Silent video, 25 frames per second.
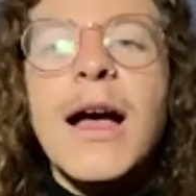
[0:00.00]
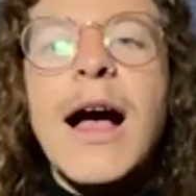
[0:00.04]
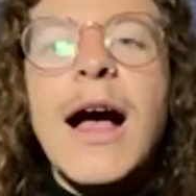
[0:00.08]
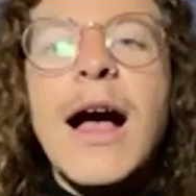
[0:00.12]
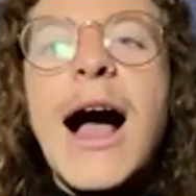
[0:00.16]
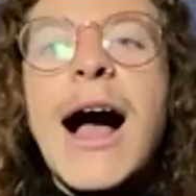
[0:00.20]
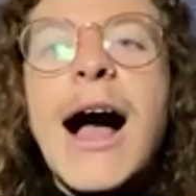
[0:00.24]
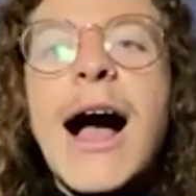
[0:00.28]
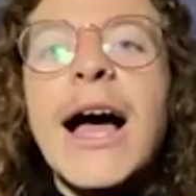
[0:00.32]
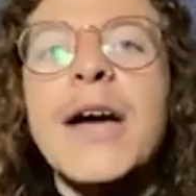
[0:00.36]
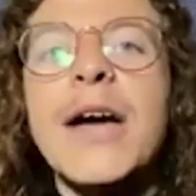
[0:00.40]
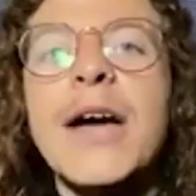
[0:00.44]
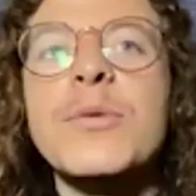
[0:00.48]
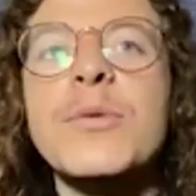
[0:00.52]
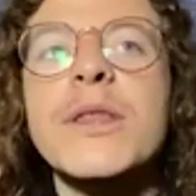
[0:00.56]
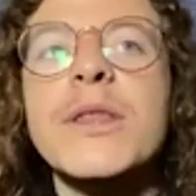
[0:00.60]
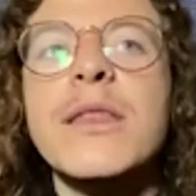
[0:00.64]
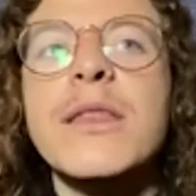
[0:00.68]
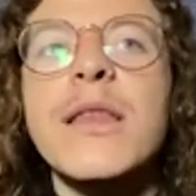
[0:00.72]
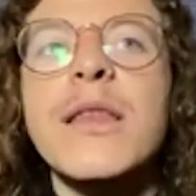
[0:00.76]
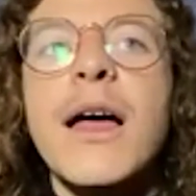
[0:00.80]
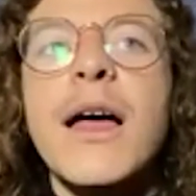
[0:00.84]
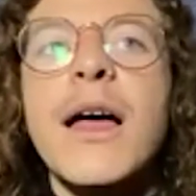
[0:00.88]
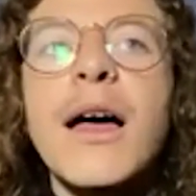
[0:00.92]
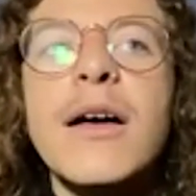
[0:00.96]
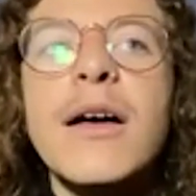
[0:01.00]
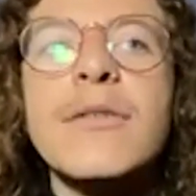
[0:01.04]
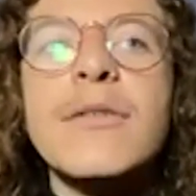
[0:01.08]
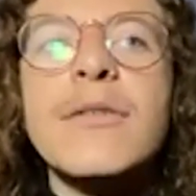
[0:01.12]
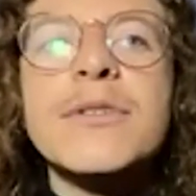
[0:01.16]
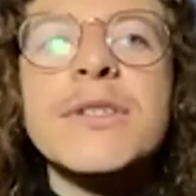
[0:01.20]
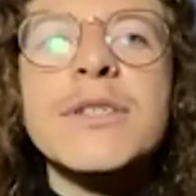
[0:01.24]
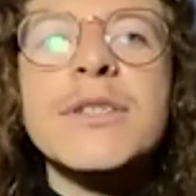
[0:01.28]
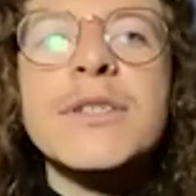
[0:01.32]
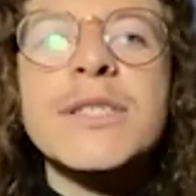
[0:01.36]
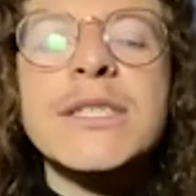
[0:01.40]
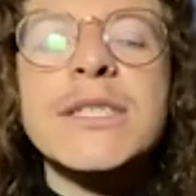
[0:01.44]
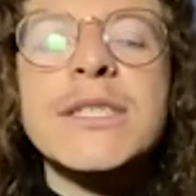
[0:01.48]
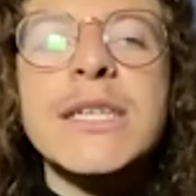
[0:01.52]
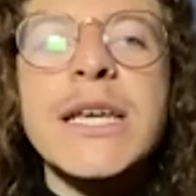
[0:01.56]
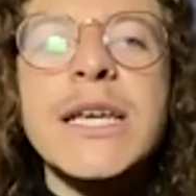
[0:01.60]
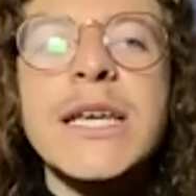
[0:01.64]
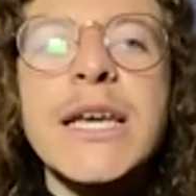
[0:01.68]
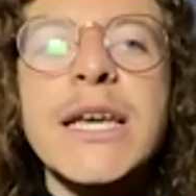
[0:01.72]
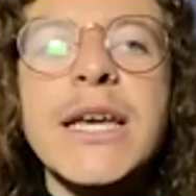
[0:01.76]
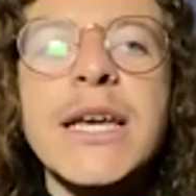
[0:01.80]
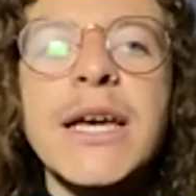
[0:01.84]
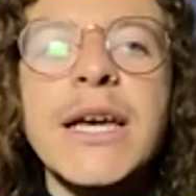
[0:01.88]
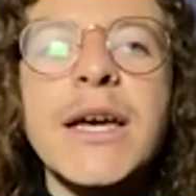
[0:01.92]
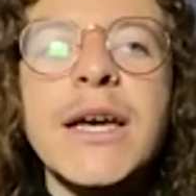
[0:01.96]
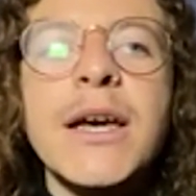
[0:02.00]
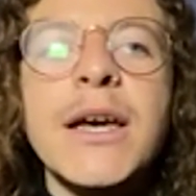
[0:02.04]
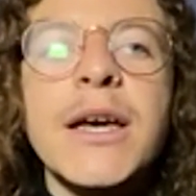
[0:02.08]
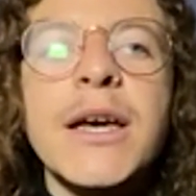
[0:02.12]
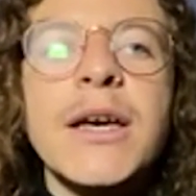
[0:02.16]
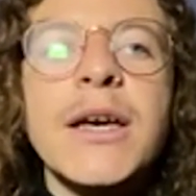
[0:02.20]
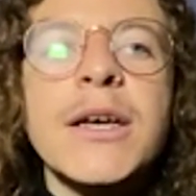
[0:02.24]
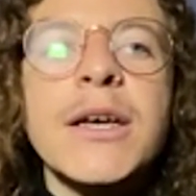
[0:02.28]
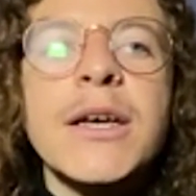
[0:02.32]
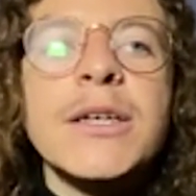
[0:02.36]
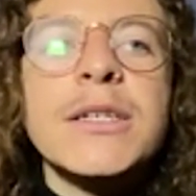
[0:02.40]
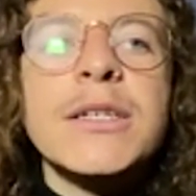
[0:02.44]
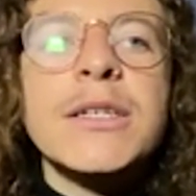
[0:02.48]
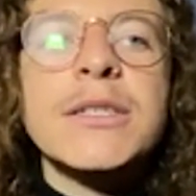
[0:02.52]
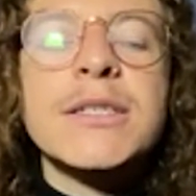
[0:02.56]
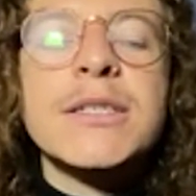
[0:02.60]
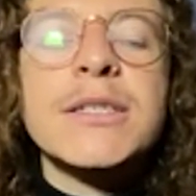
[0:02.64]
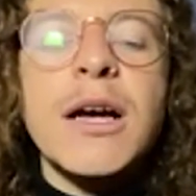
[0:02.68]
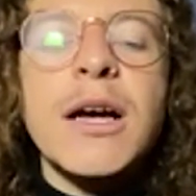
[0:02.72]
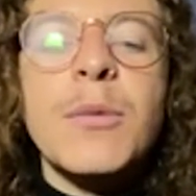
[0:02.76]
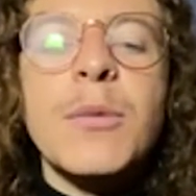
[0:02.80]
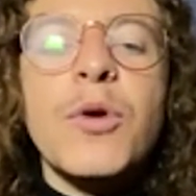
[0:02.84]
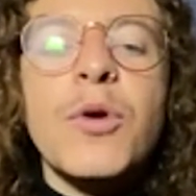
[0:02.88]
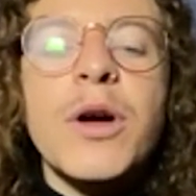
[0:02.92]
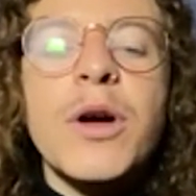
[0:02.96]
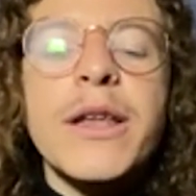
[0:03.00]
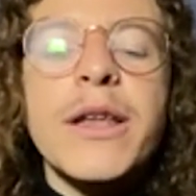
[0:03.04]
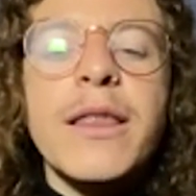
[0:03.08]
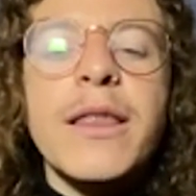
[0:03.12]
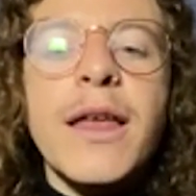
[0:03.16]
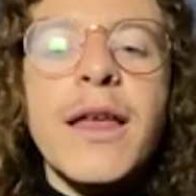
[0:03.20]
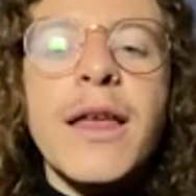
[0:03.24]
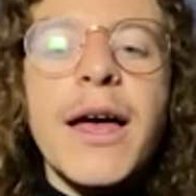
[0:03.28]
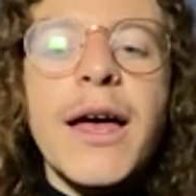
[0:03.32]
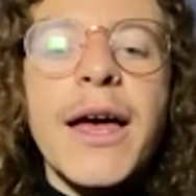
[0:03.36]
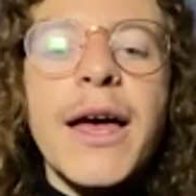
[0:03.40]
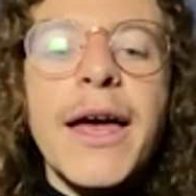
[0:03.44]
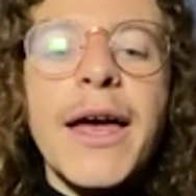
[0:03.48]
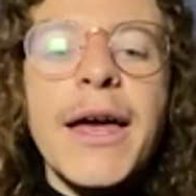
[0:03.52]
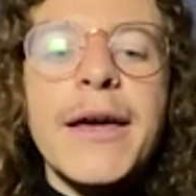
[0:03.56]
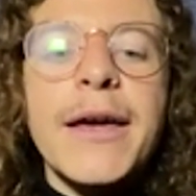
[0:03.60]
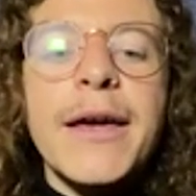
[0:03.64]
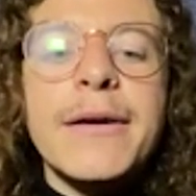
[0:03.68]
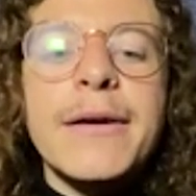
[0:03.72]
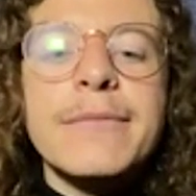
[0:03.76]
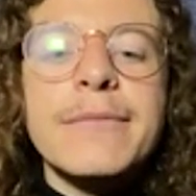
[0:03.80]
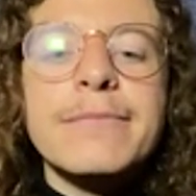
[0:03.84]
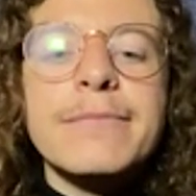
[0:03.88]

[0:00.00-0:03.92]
I would love to see someone like